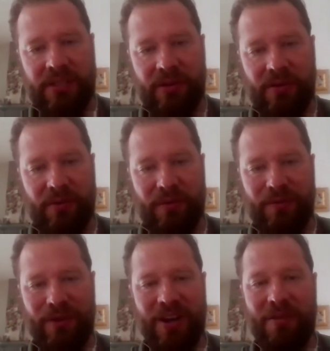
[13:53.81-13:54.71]

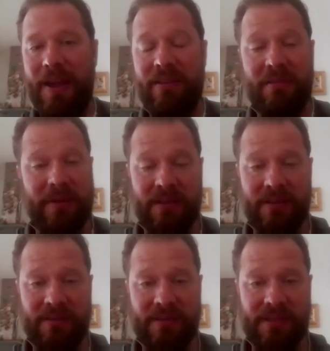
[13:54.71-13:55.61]
to, pay your
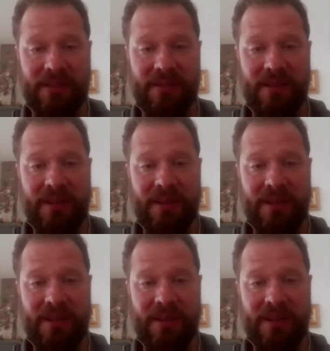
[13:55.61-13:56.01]
bills,